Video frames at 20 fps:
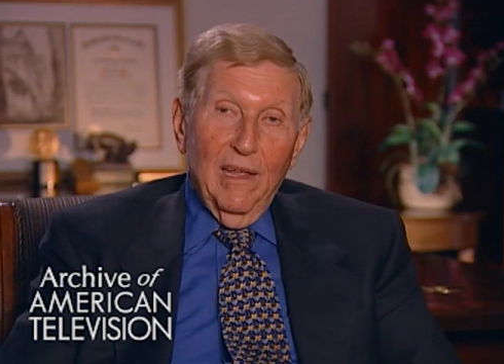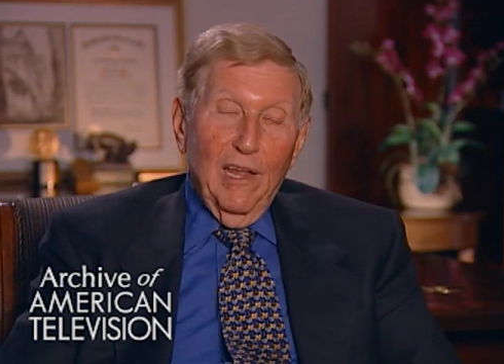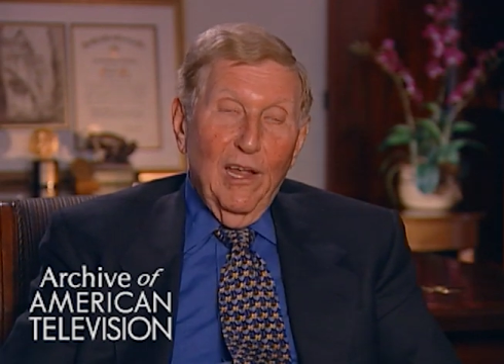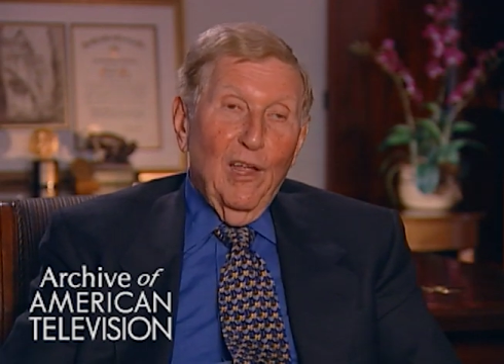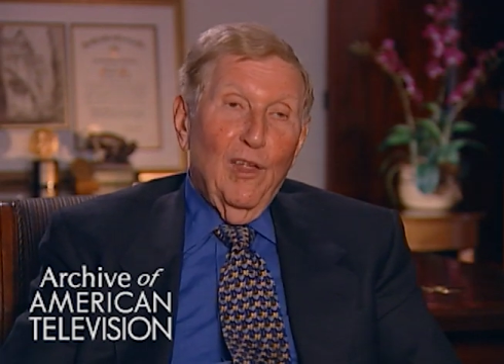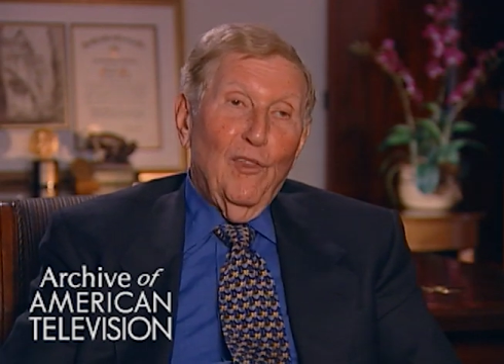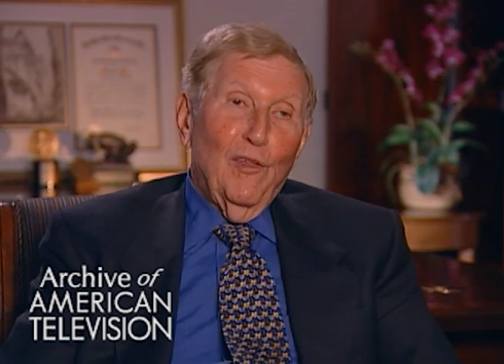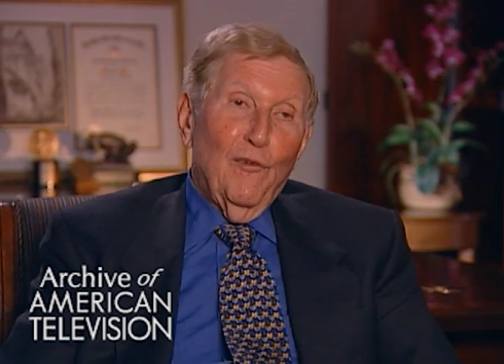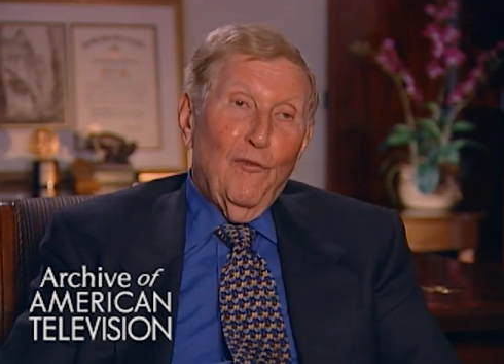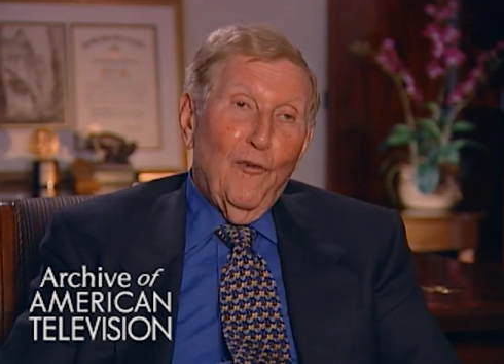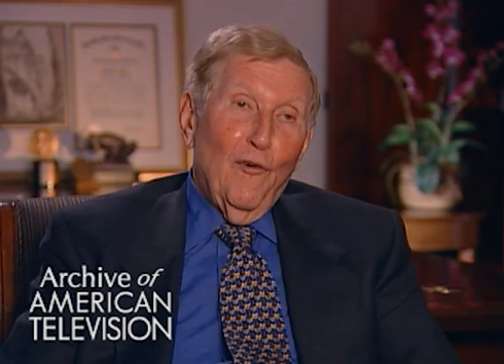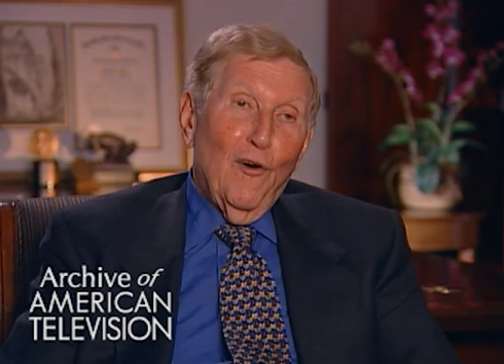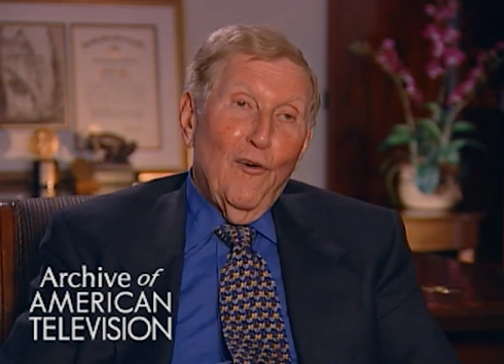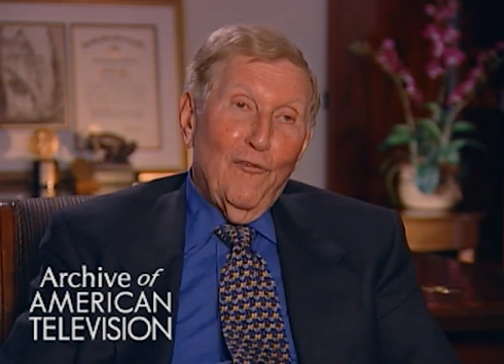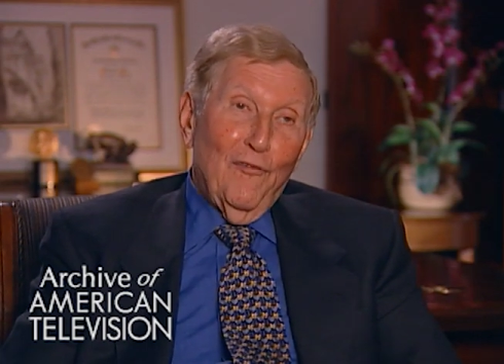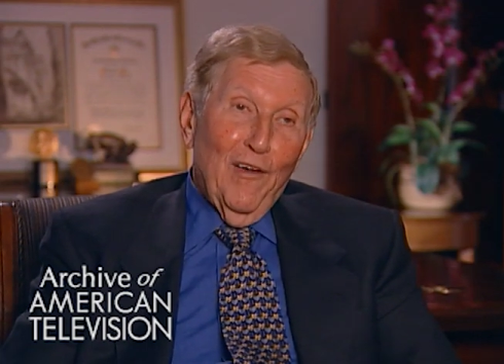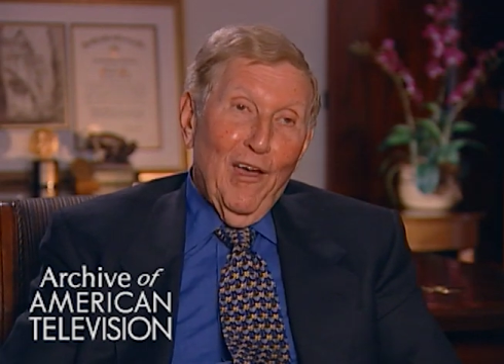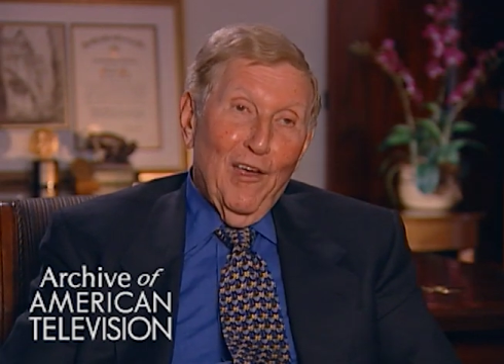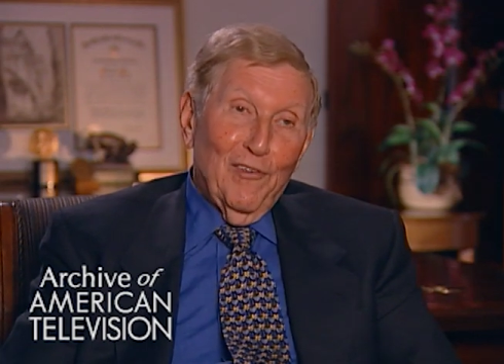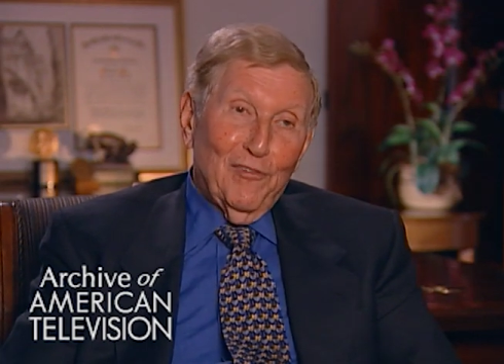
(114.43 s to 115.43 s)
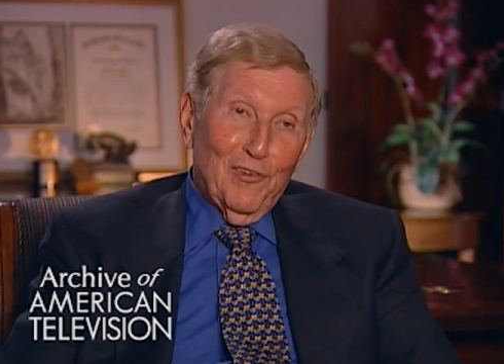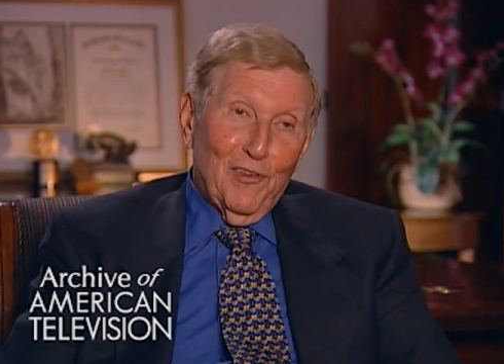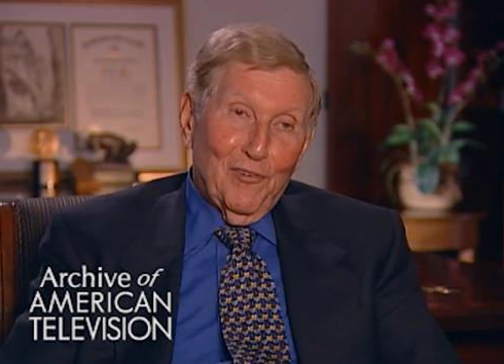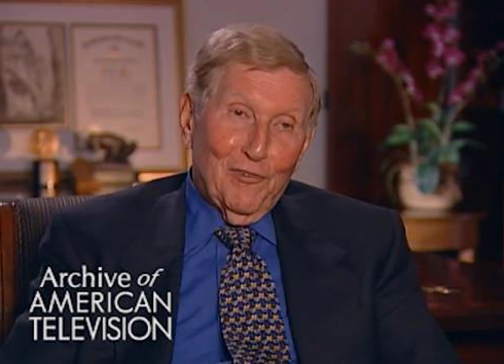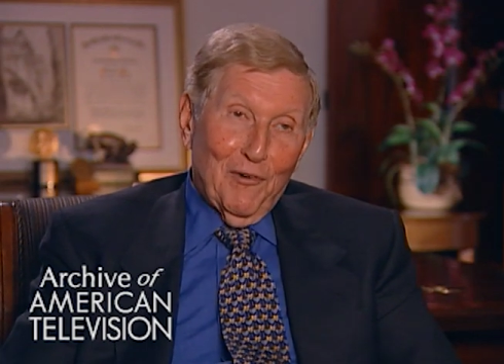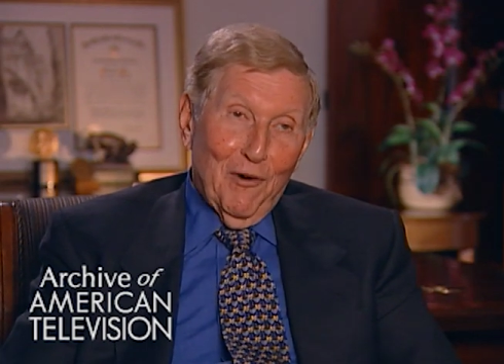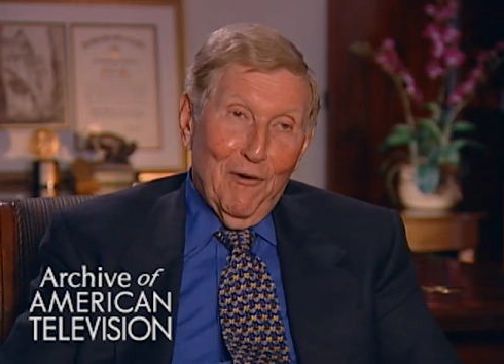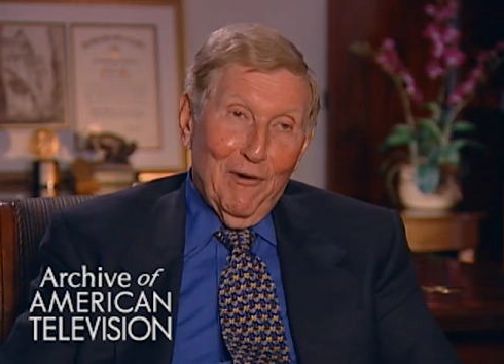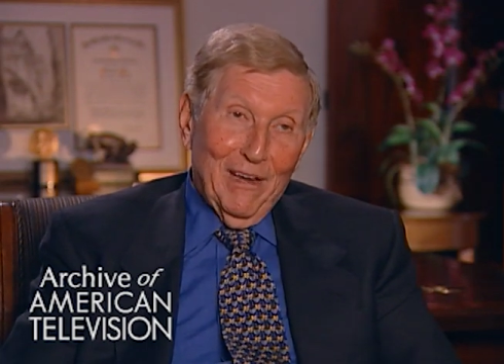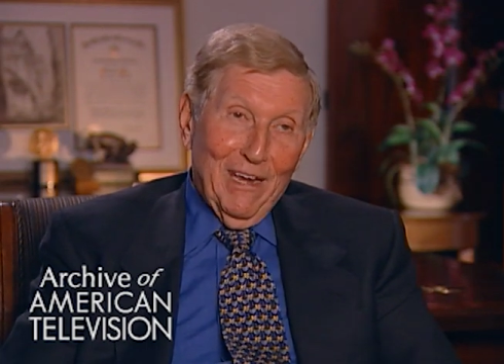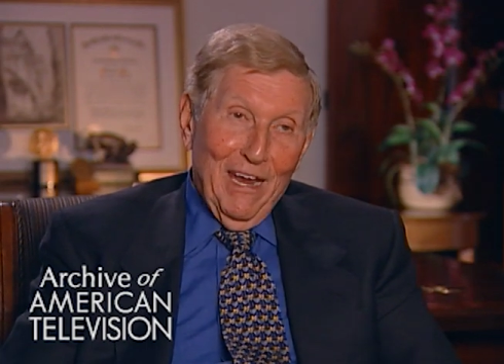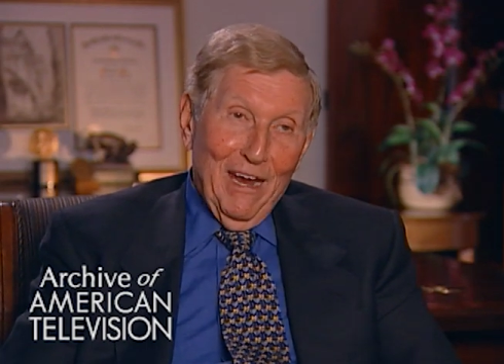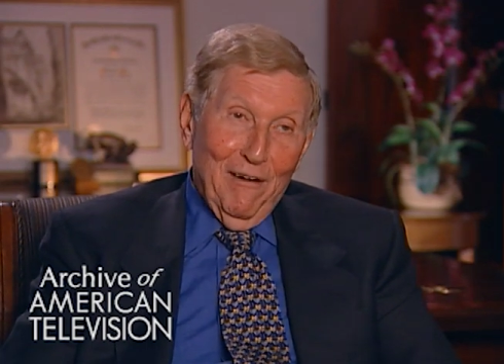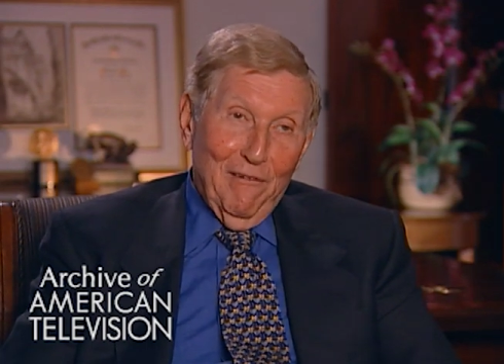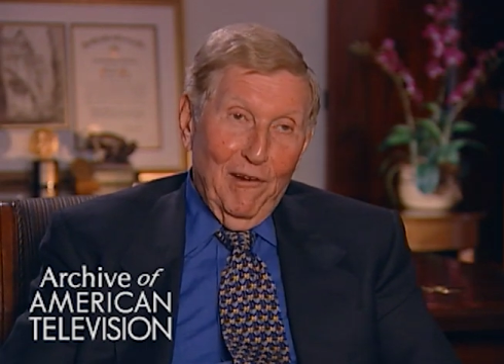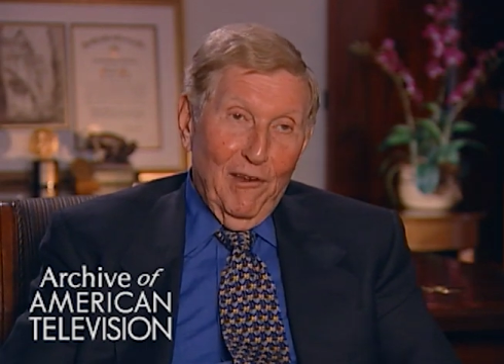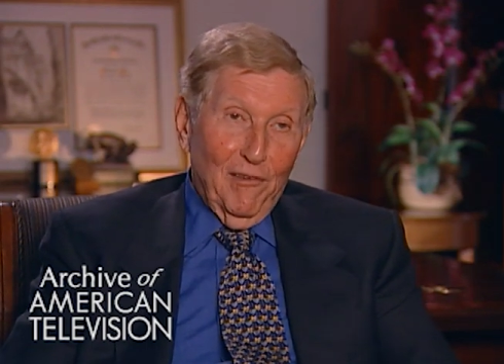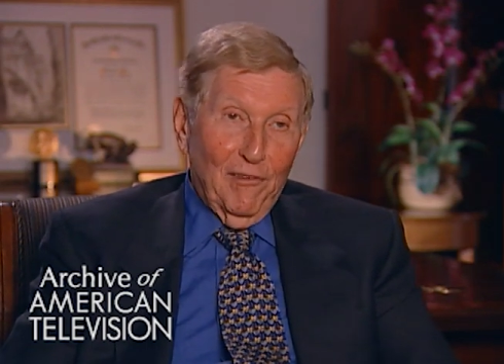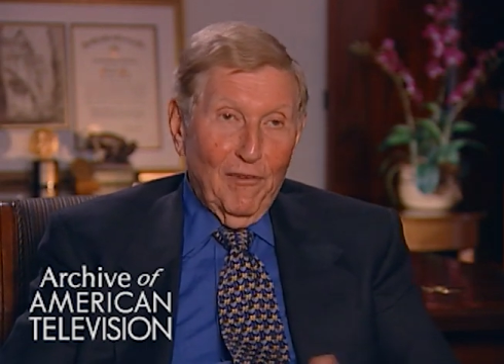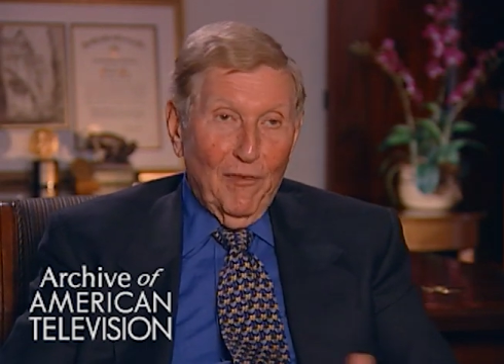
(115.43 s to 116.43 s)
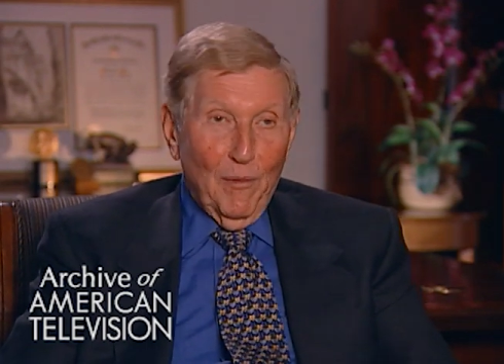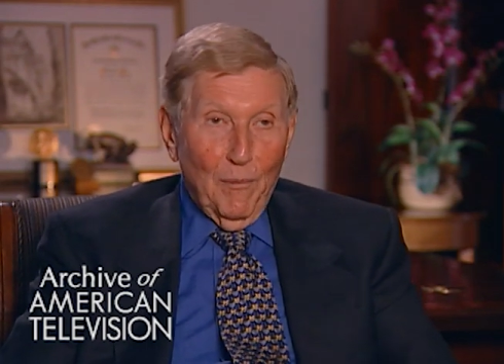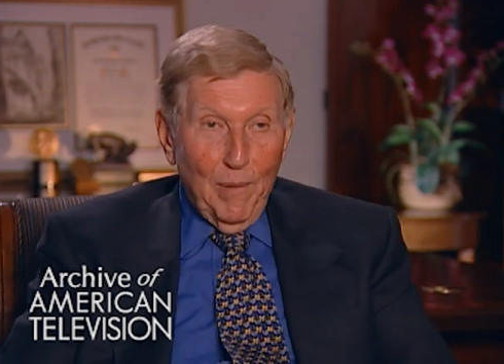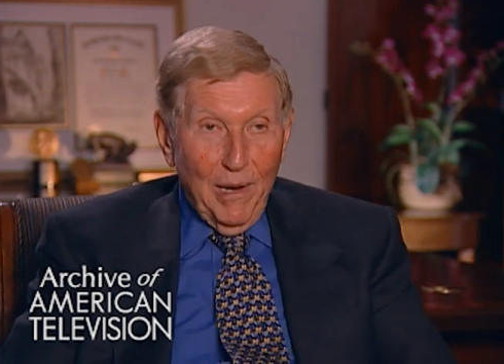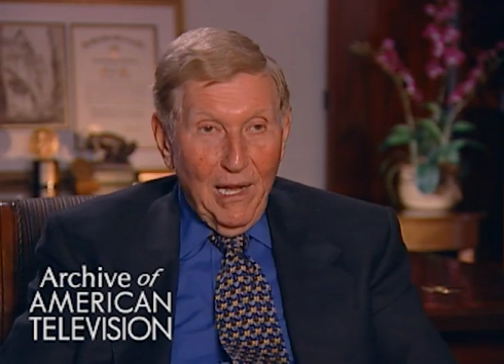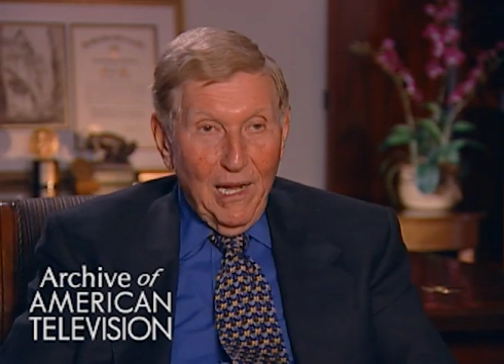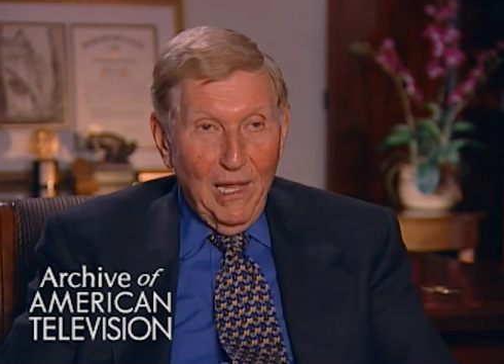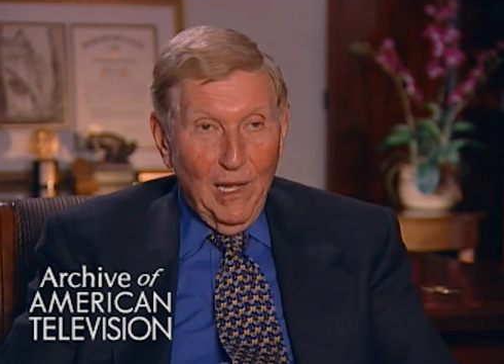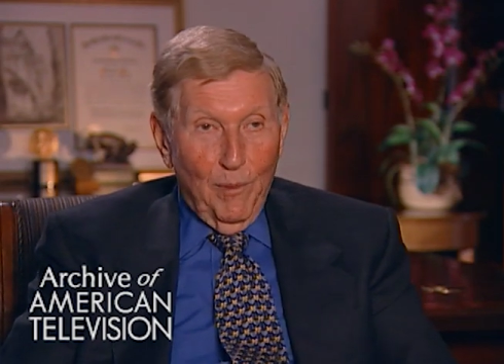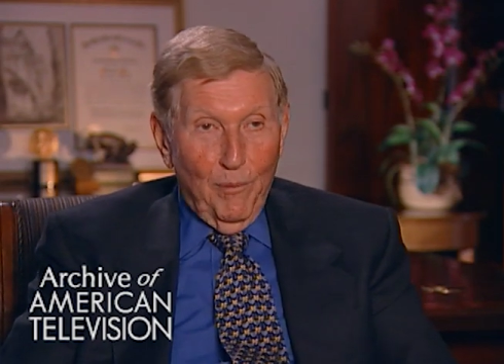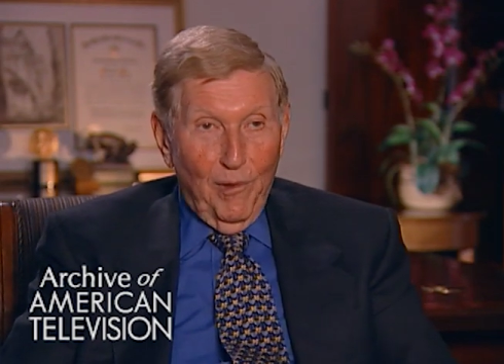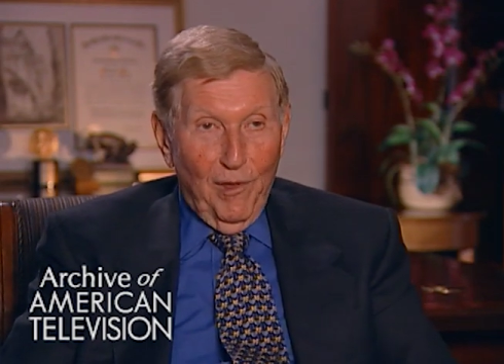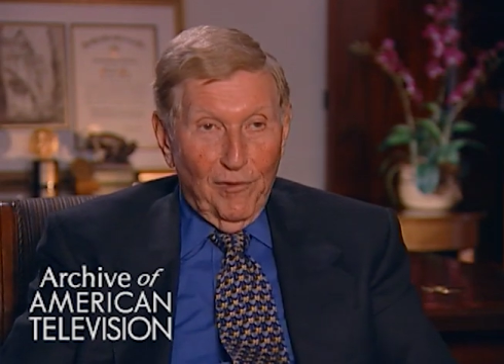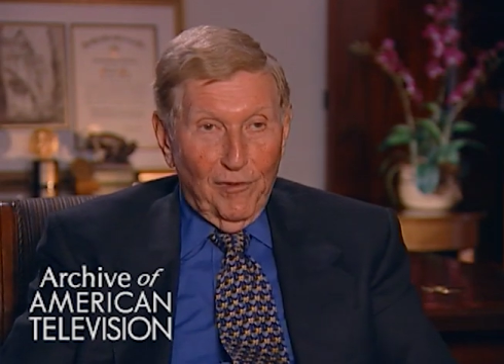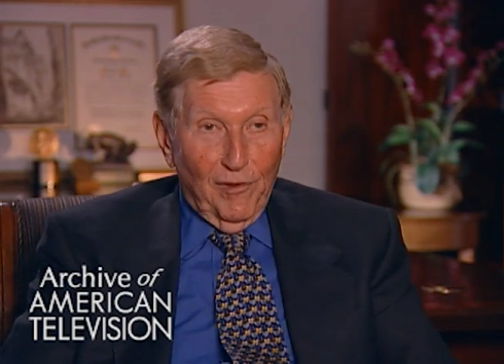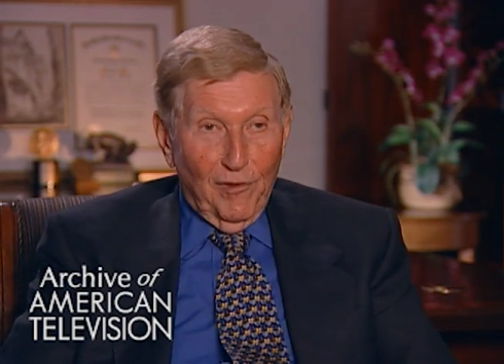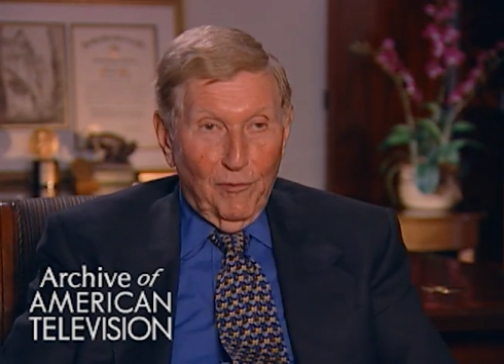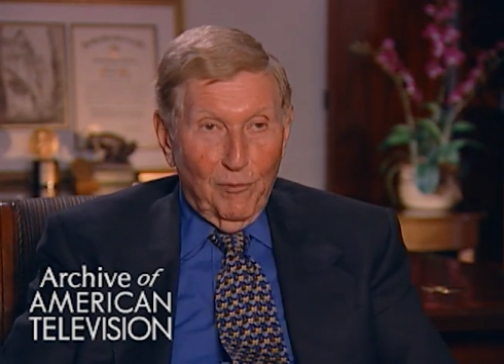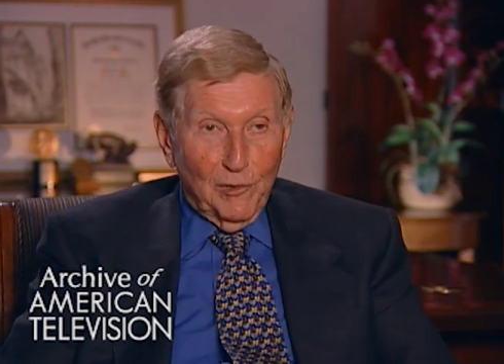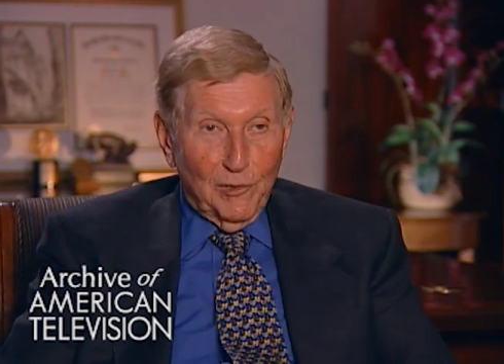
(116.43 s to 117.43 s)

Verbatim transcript: in the four fastest growing areas of the media business,